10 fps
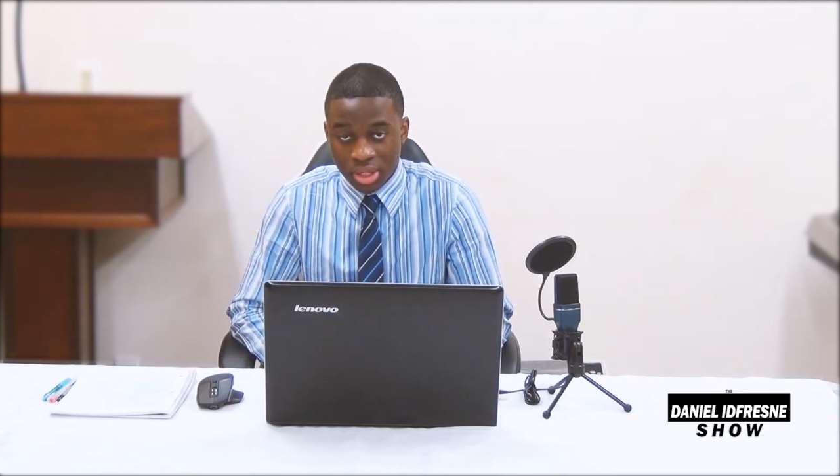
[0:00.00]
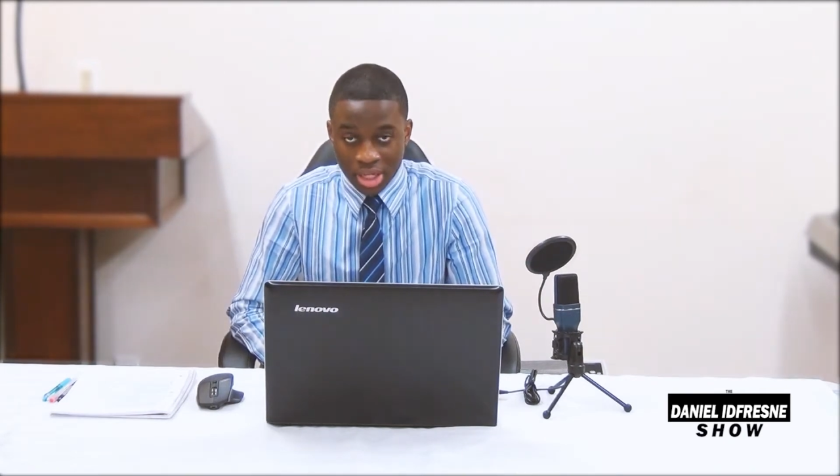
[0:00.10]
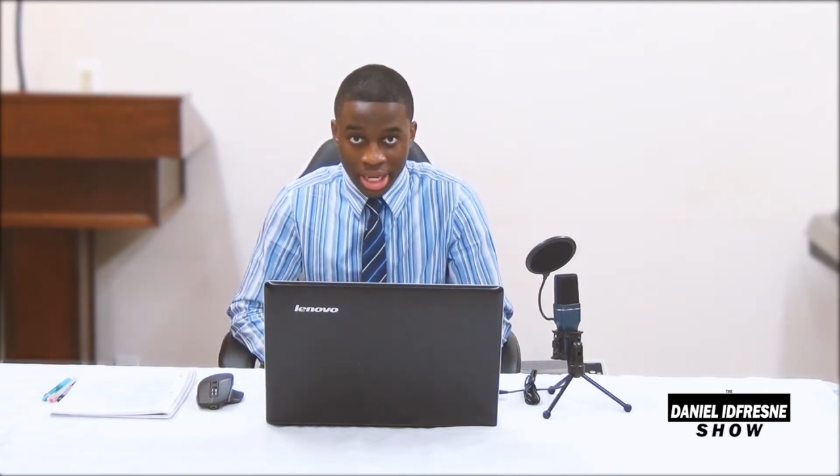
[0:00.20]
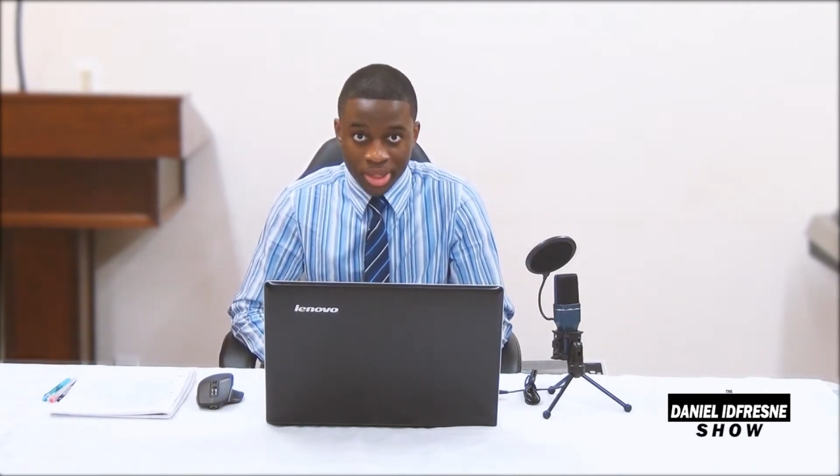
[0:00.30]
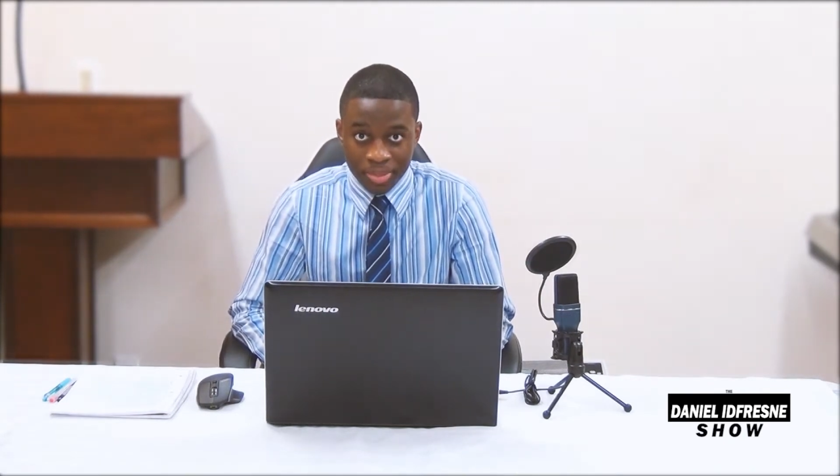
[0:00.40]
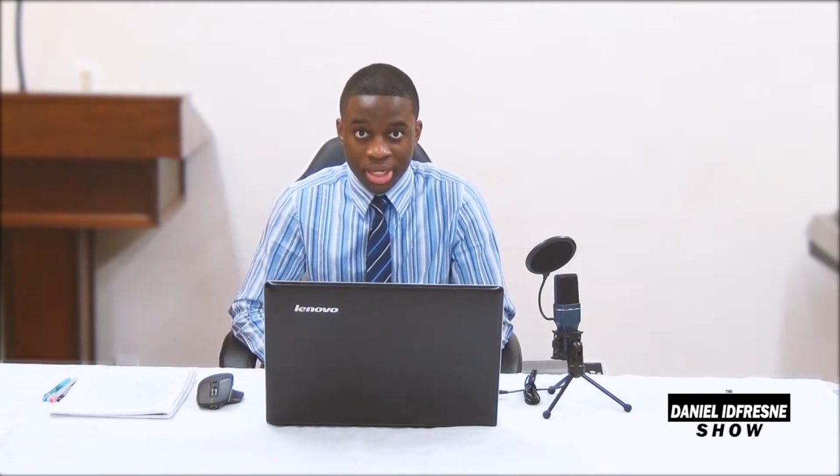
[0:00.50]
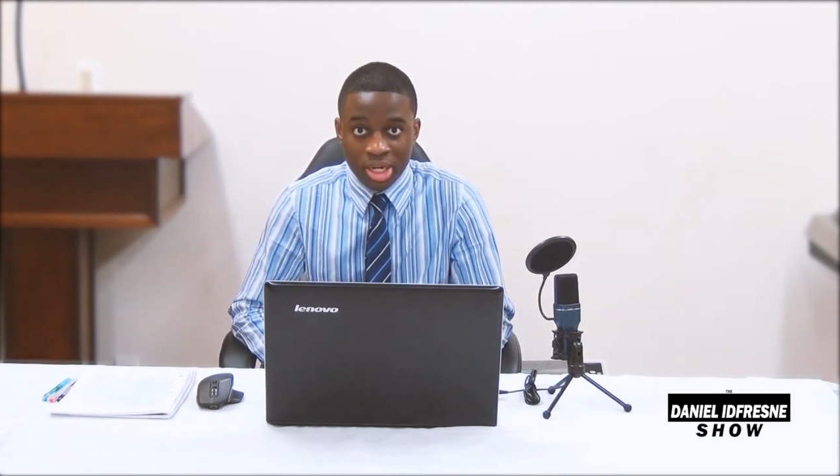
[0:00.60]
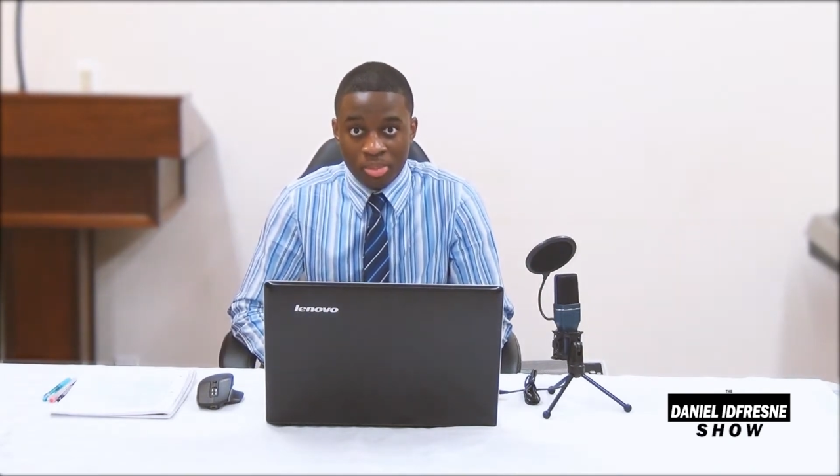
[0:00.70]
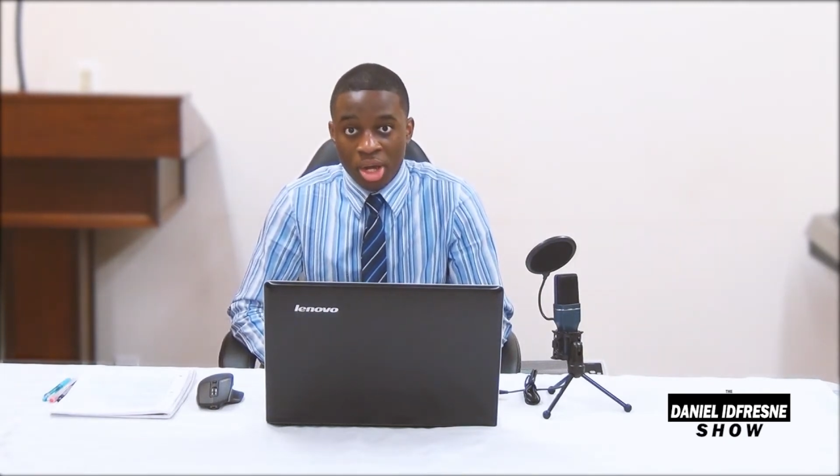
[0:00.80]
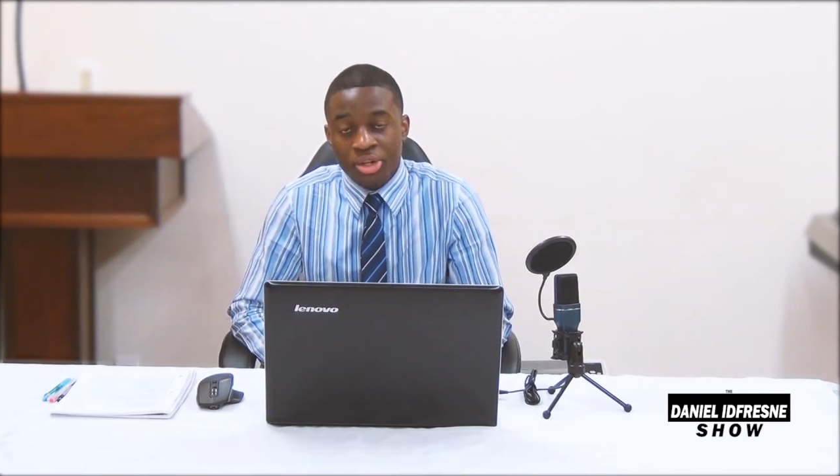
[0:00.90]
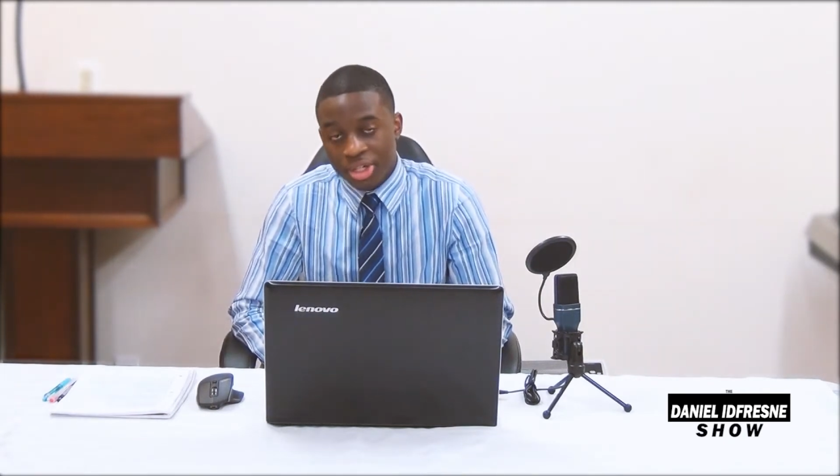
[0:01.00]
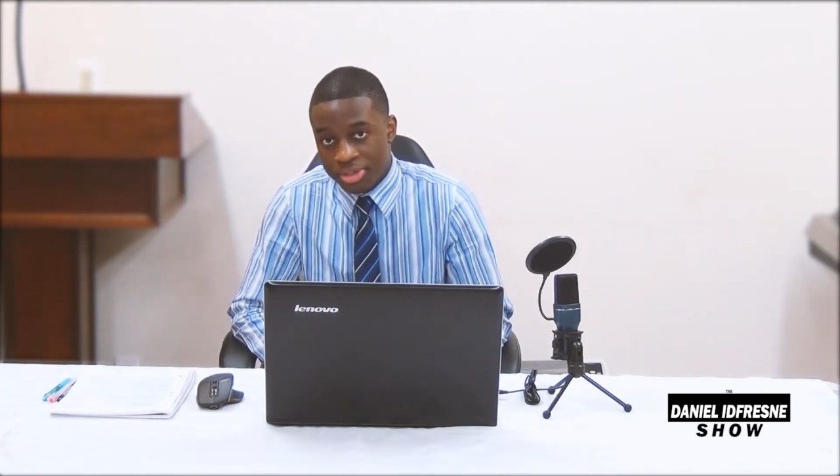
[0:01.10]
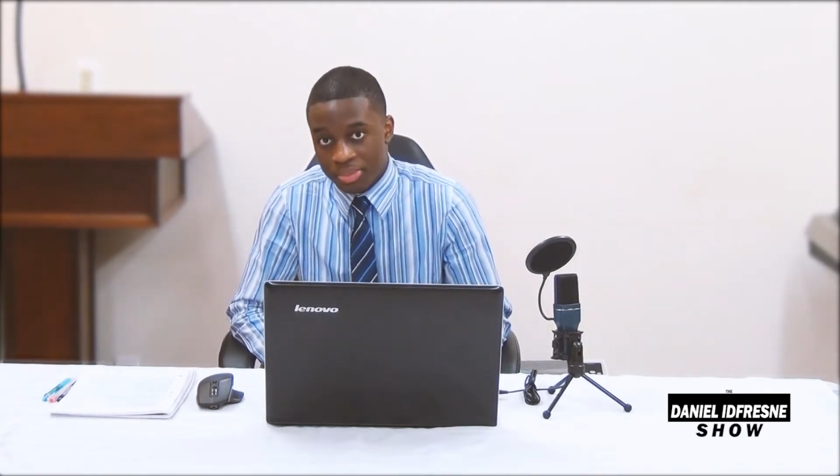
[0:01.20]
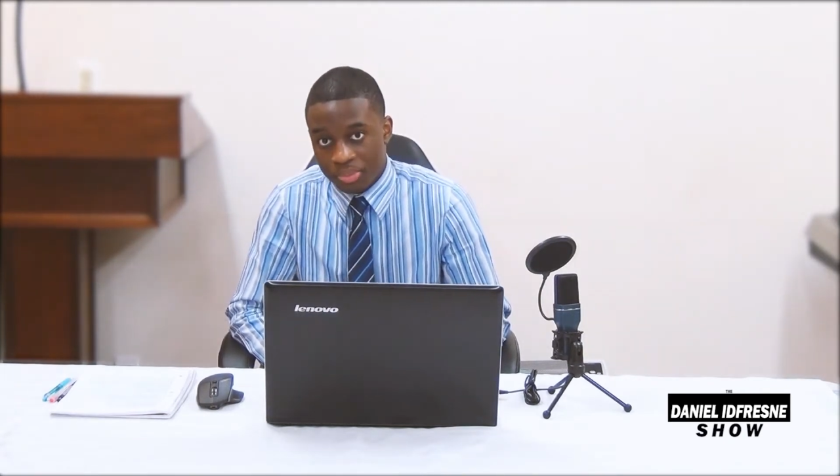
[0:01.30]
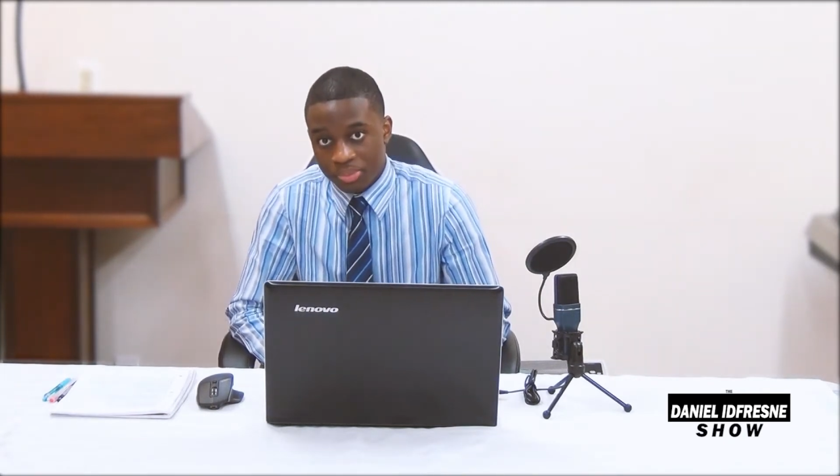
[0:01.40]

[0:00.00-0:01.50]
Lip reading: Enlightenment and modernism.